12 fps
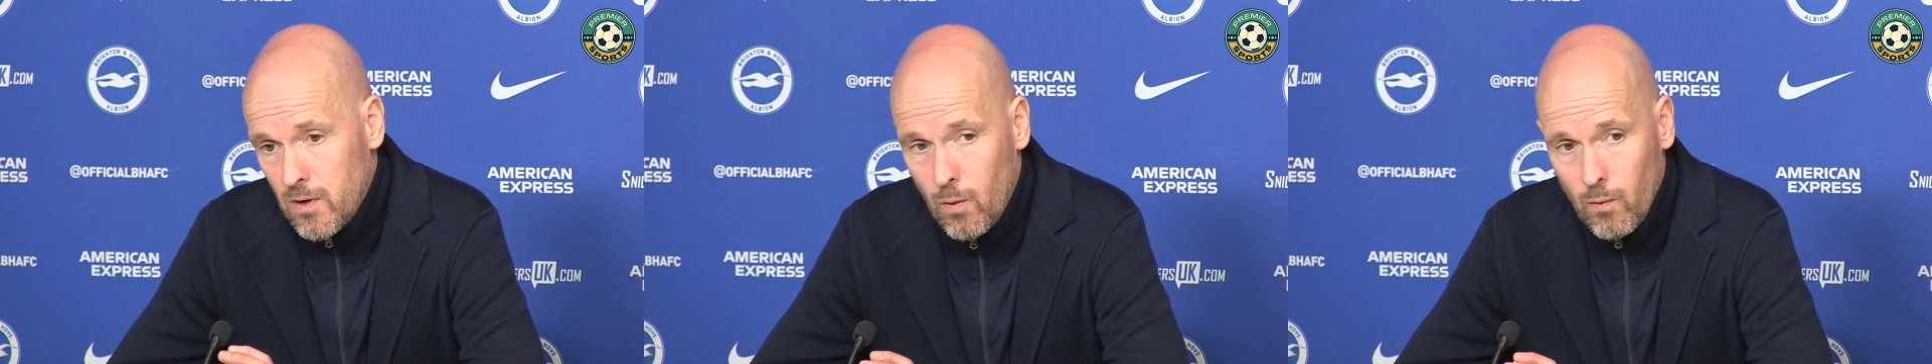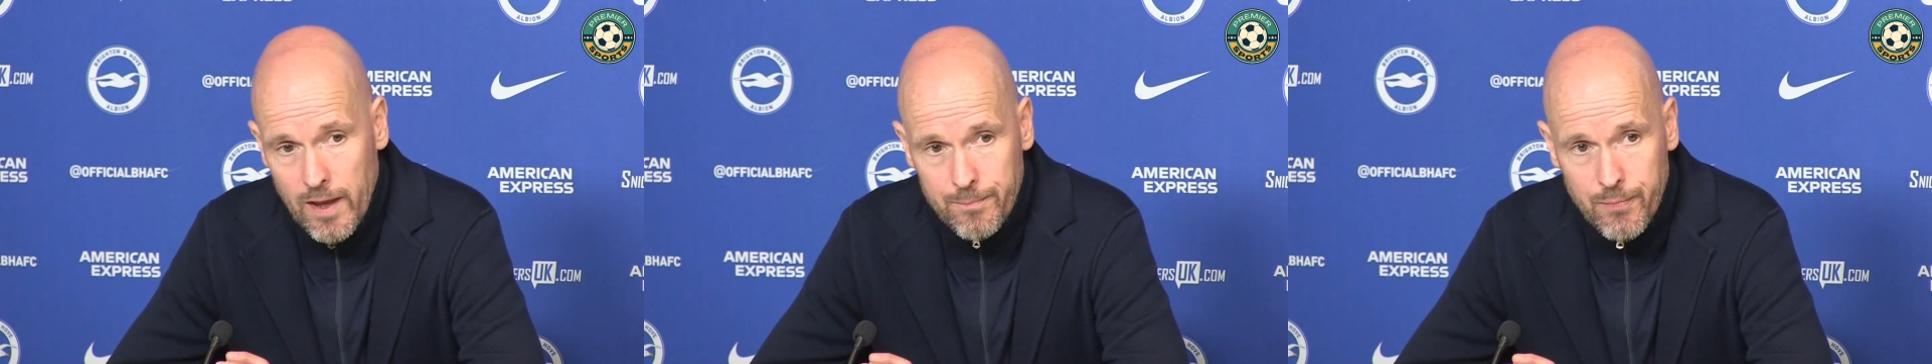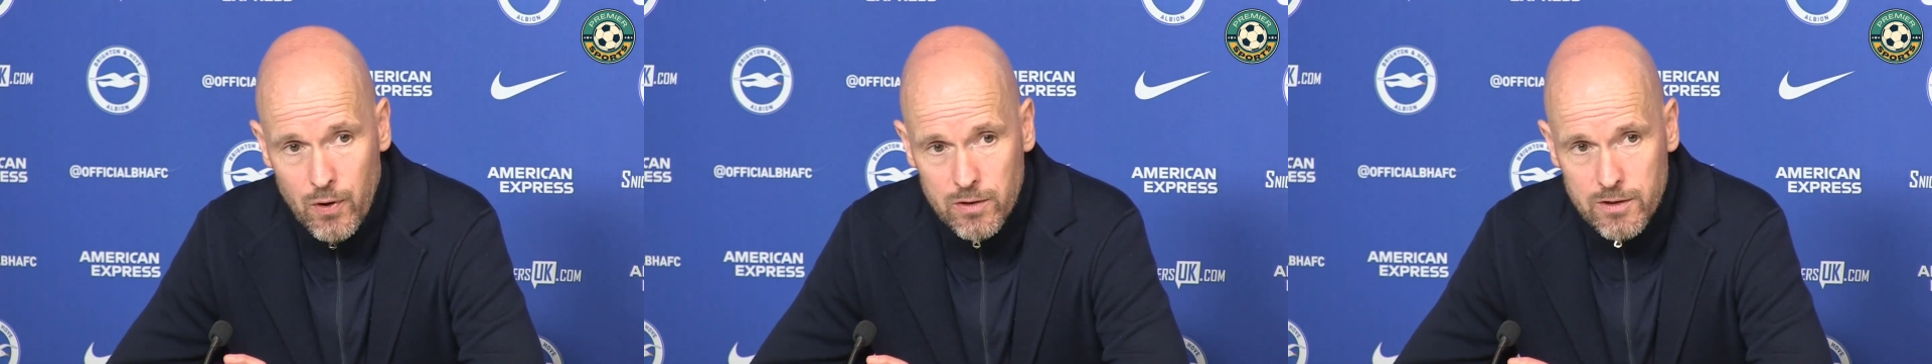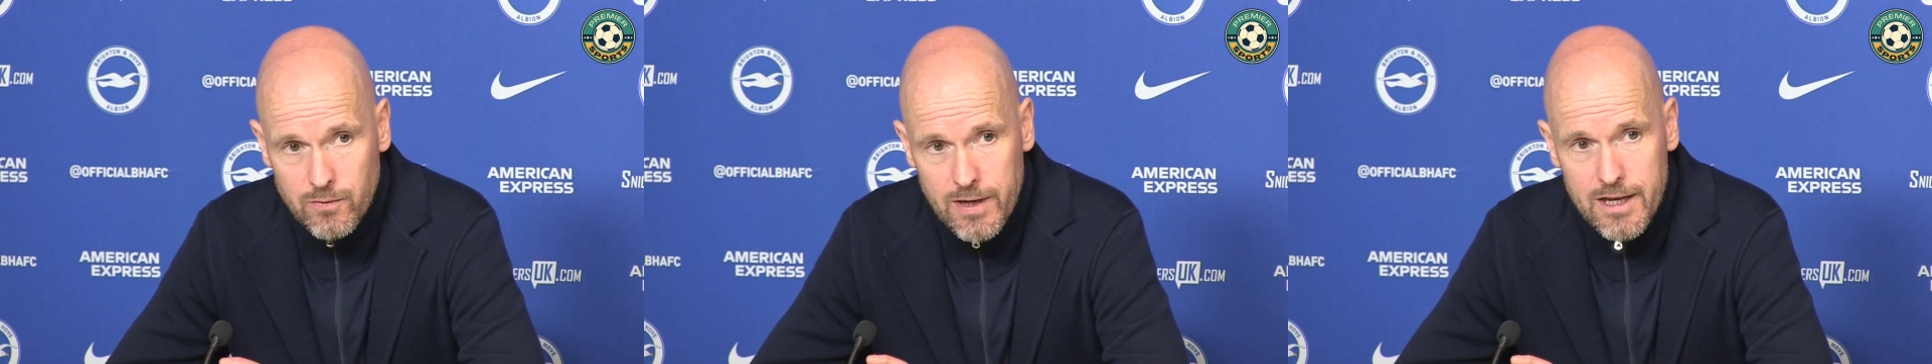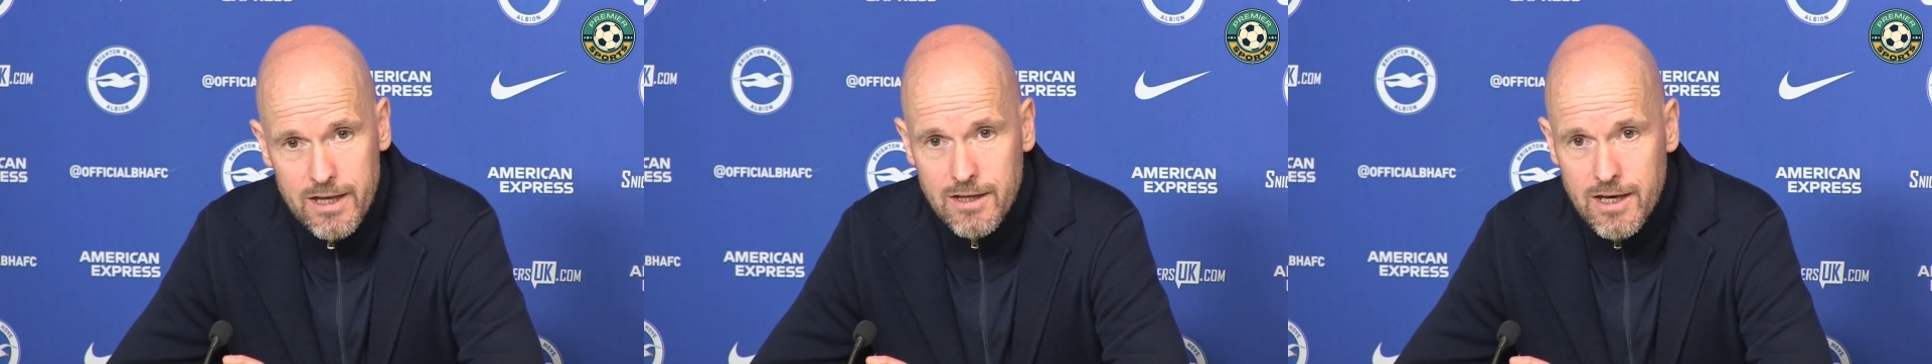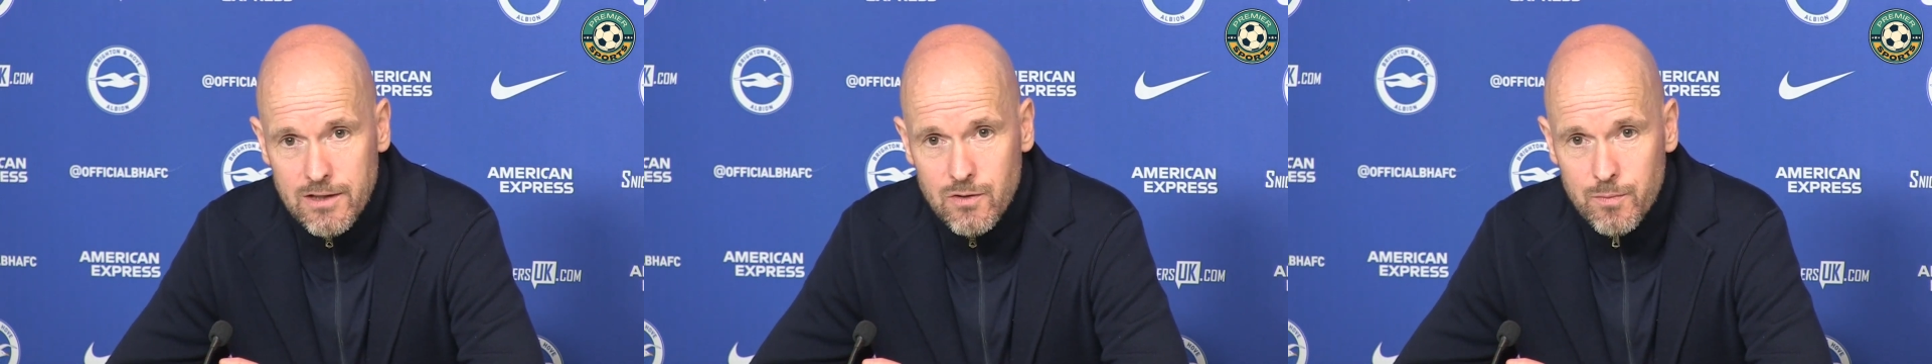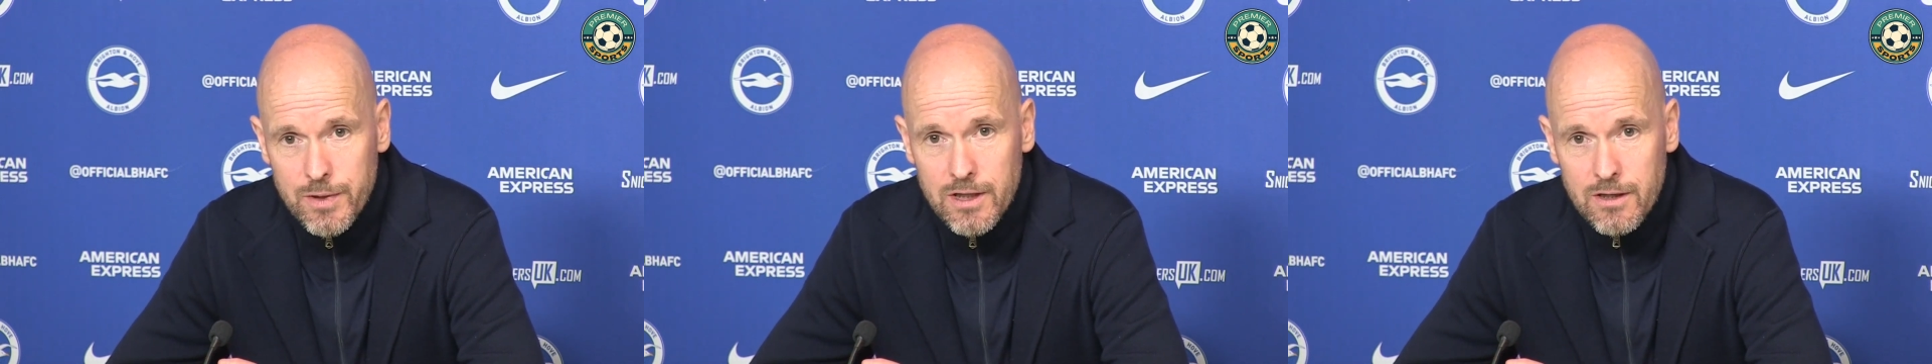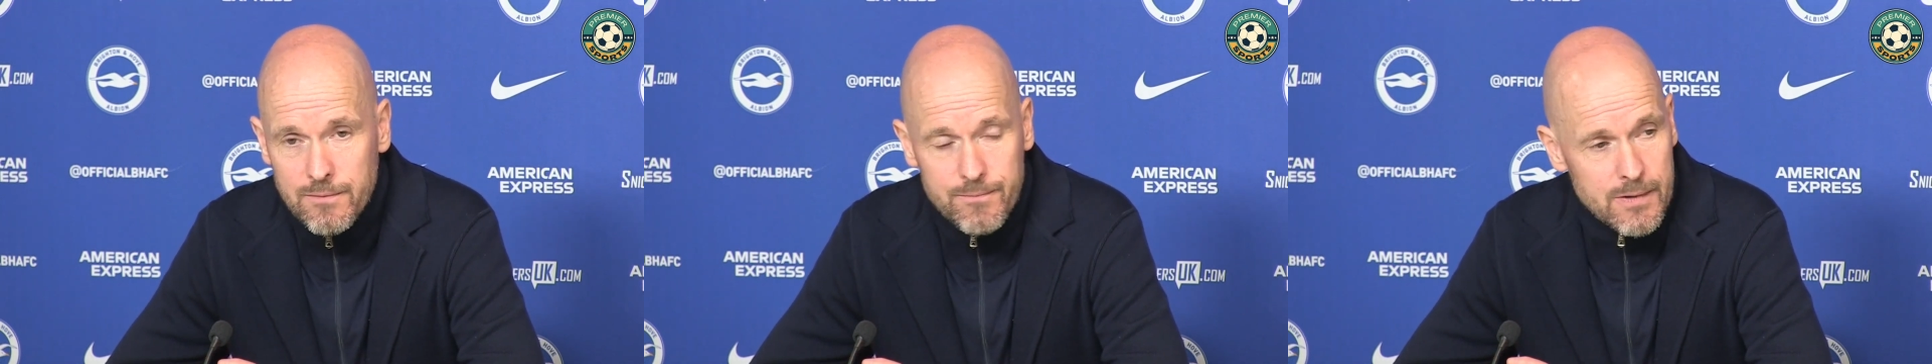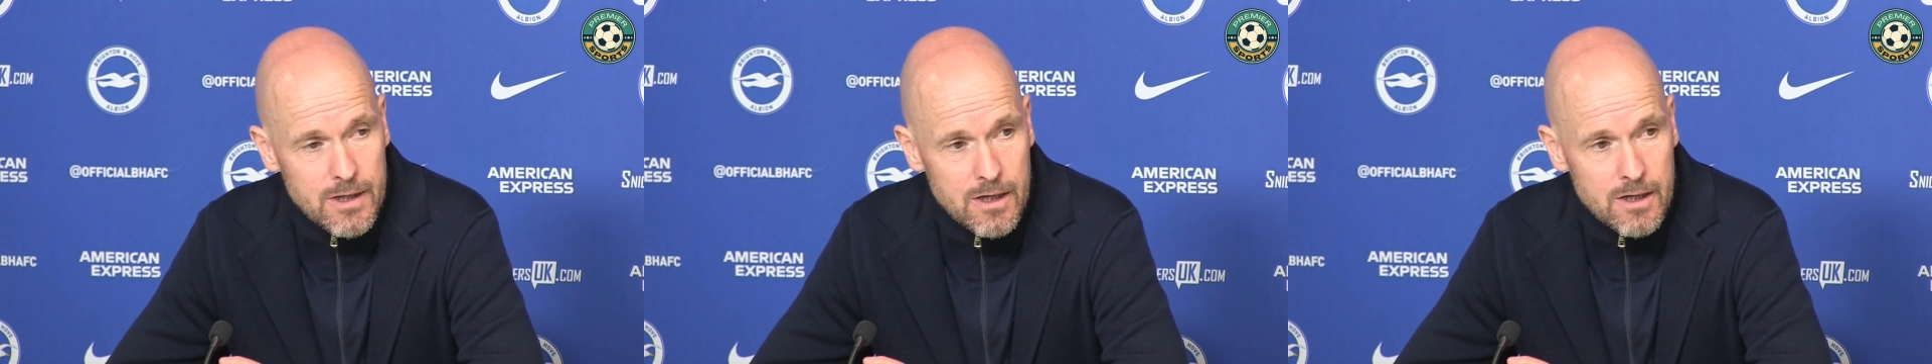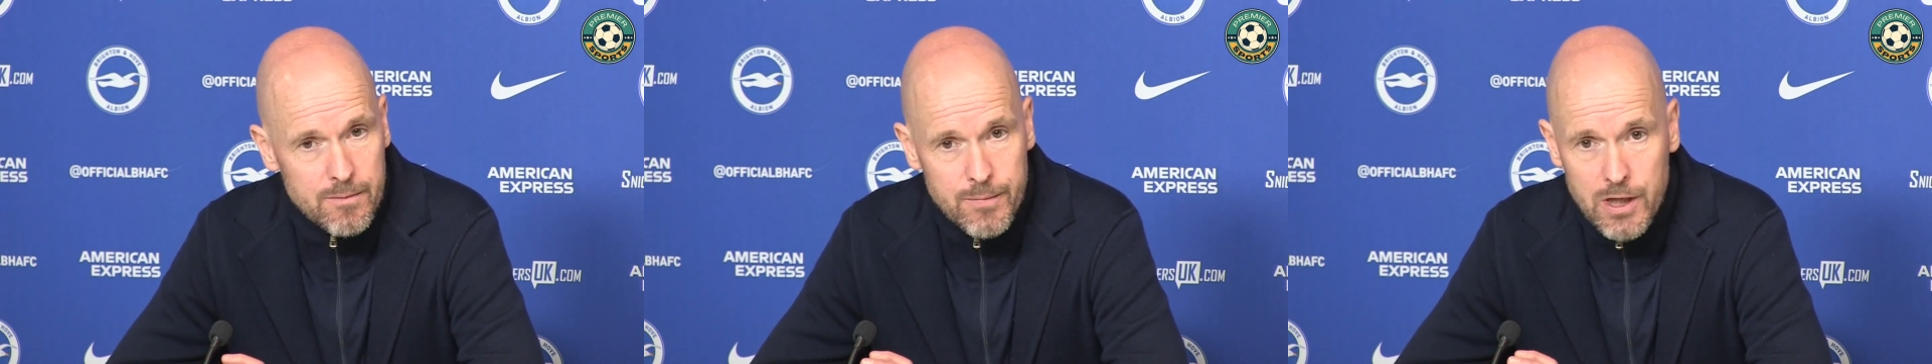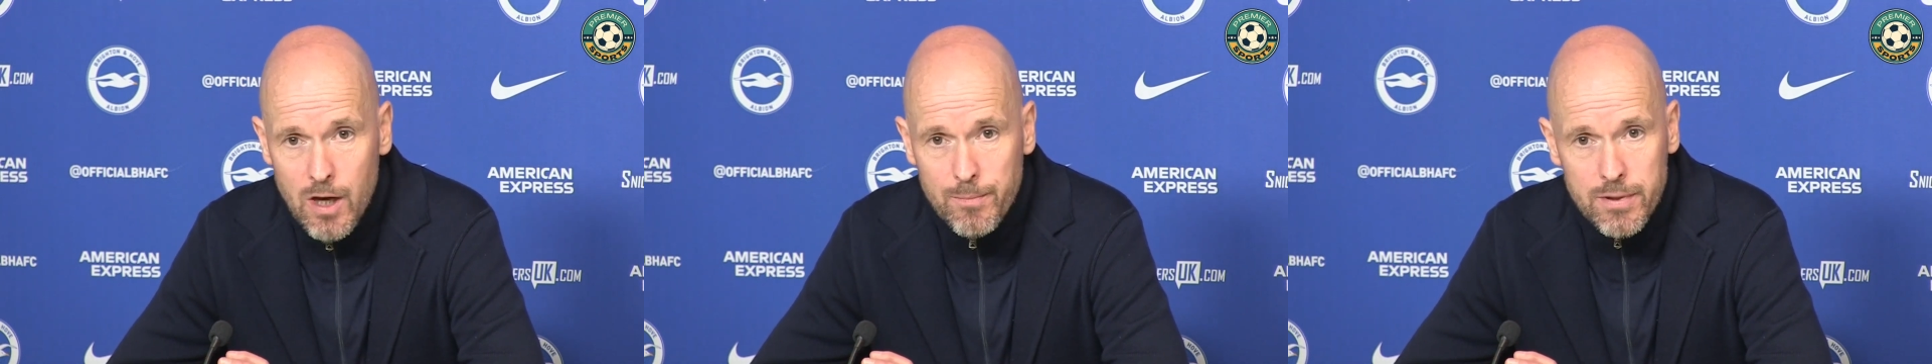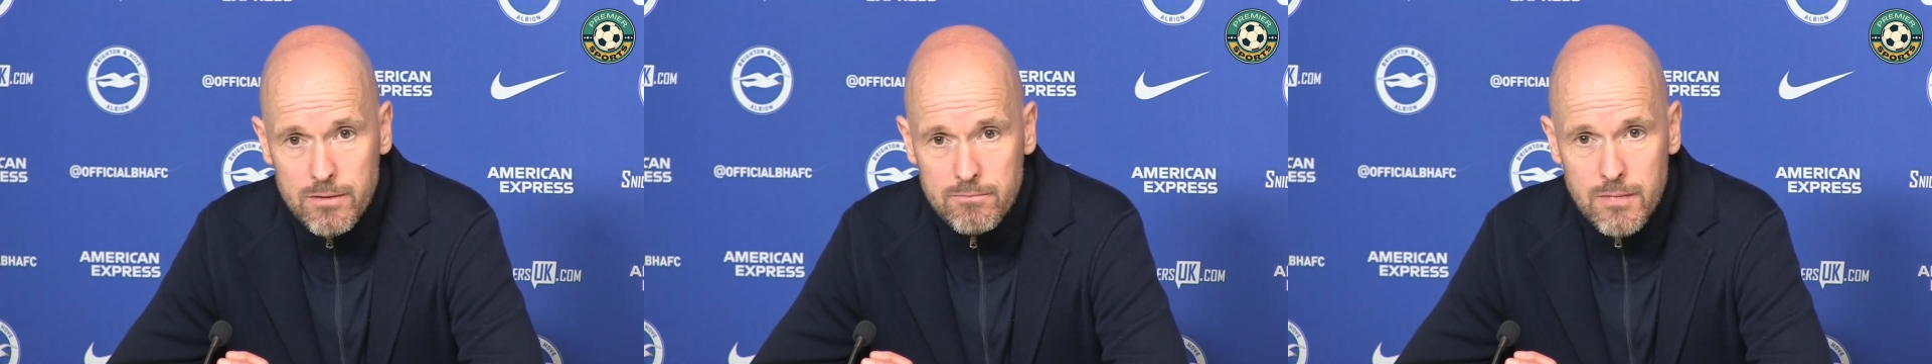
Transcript: on that point already, you had to be up.